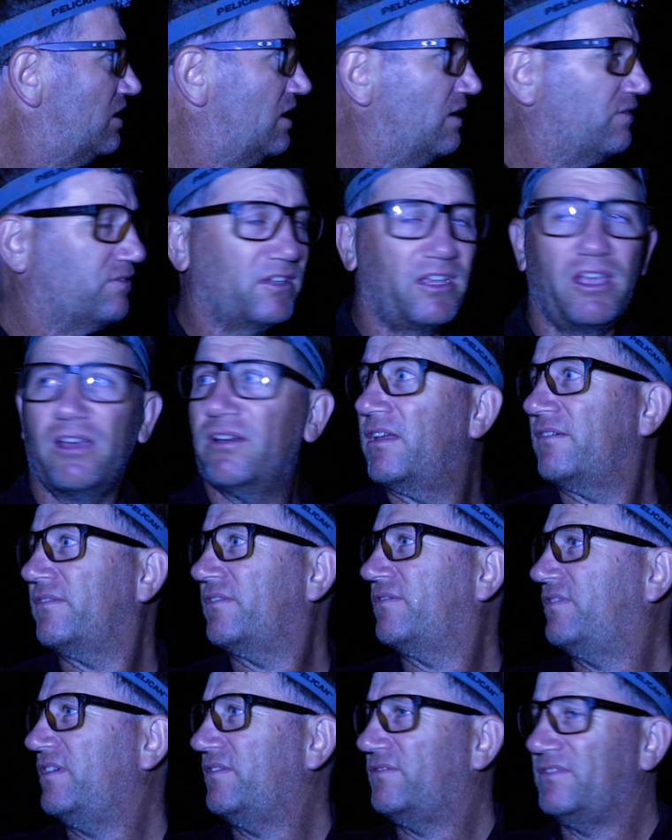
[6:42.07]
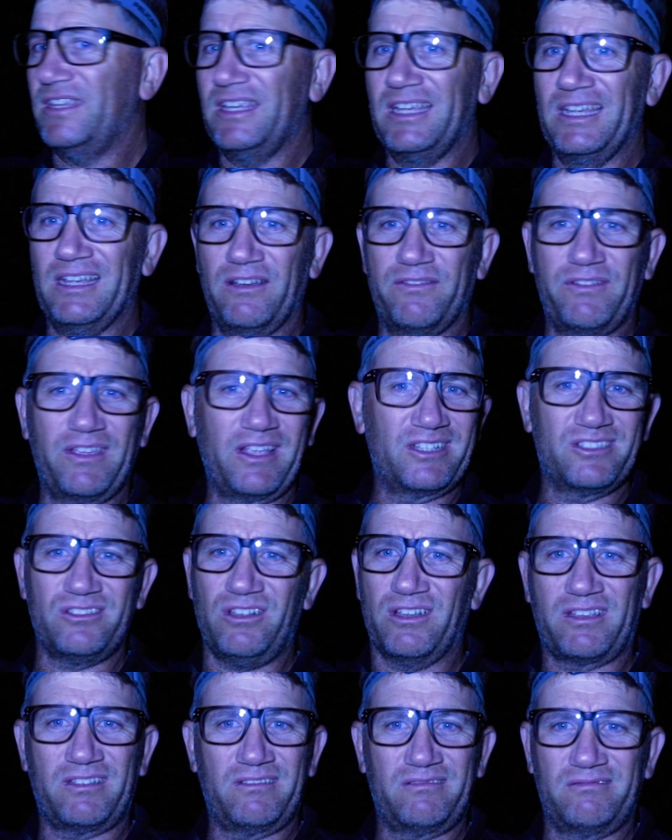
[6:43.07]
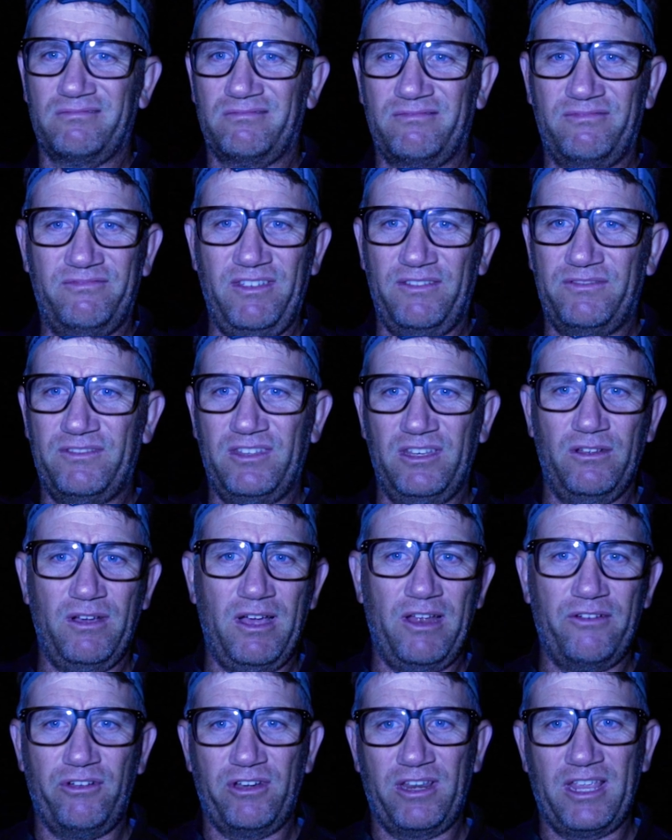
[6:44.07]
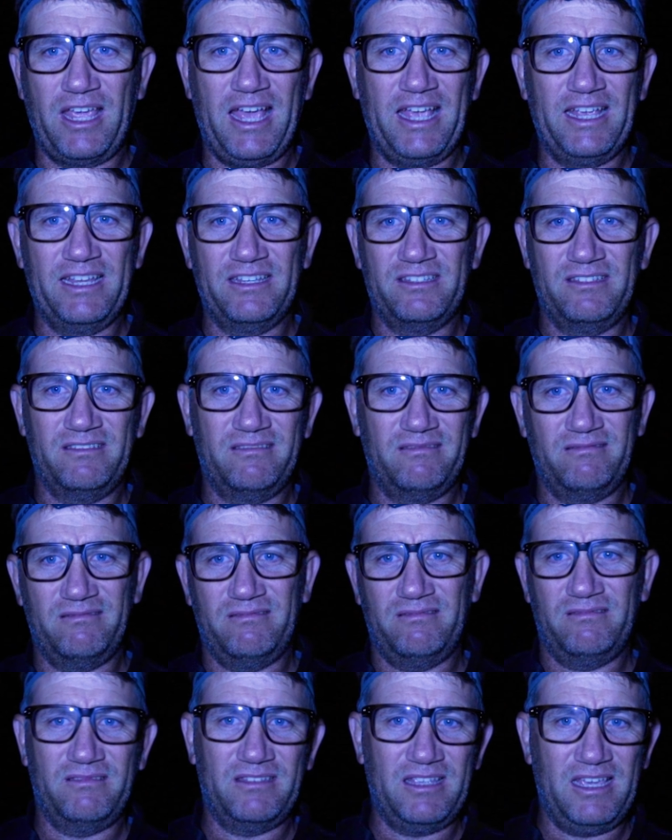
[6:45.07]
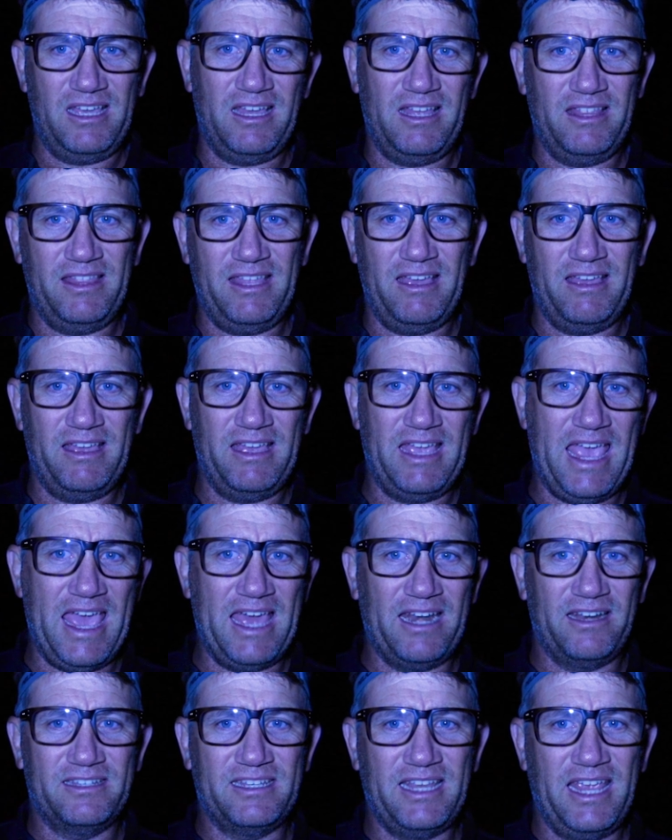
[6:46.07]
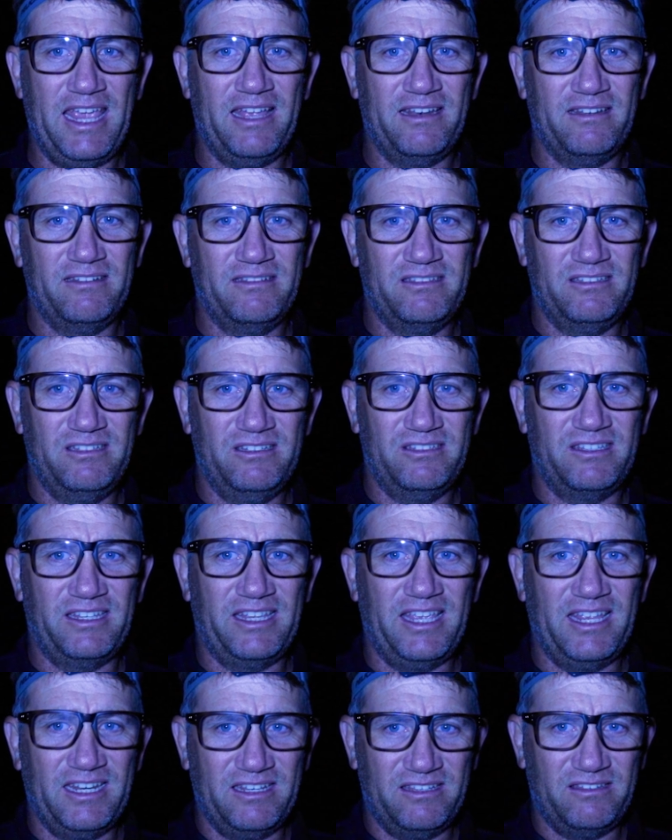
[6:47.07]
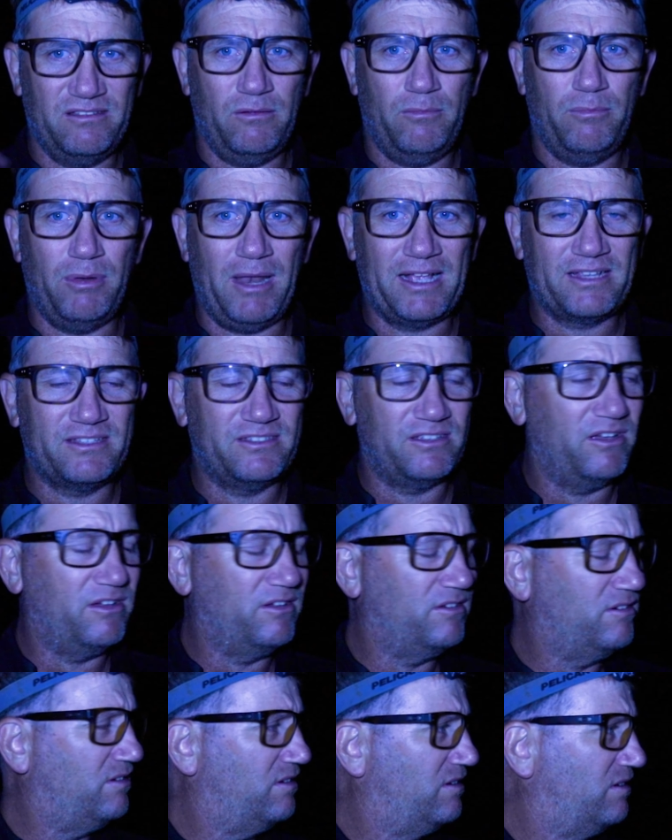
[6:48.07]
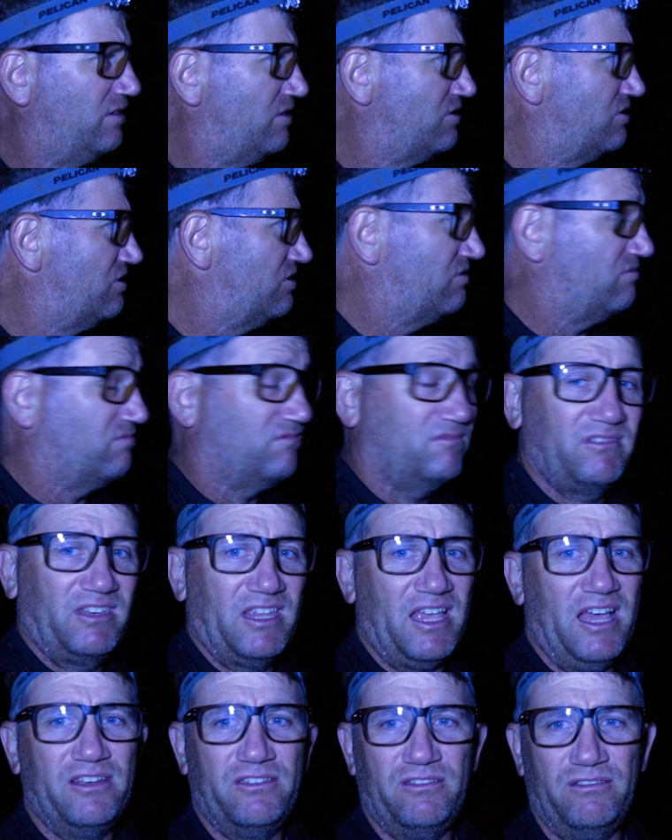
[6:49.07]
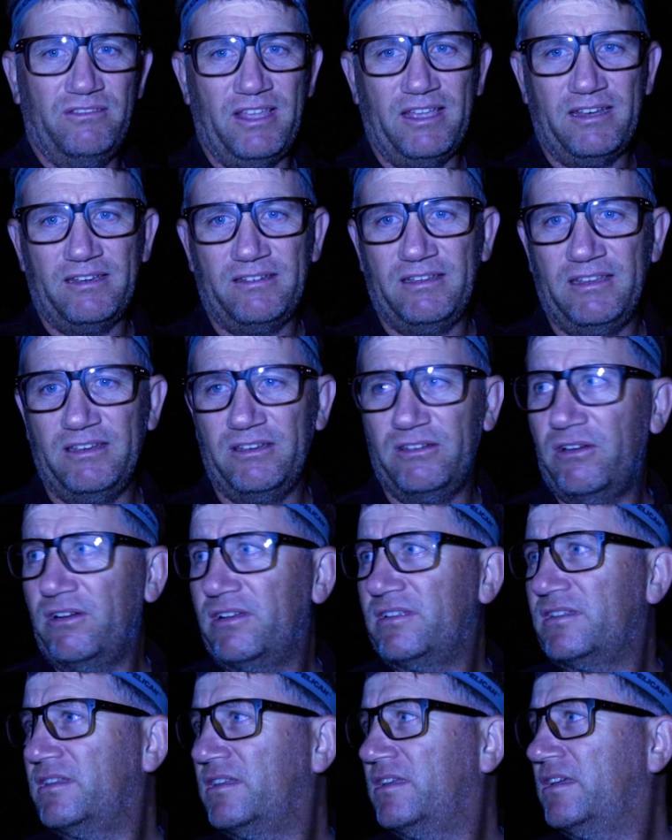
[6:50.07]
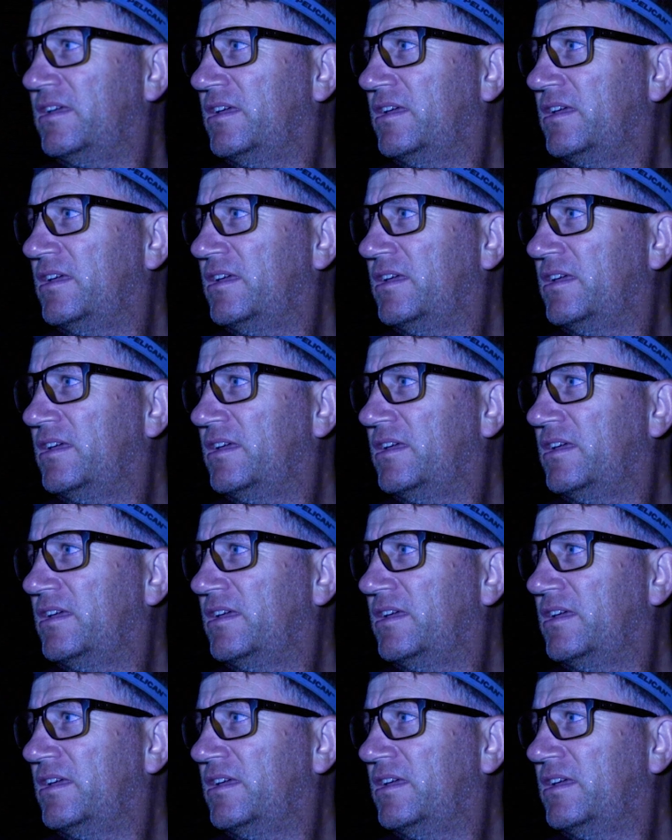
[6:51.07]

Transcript: you have to go another 50, I think it's like 50 to 100 k's that out of town just to get into the black zone. I just can't do that at night.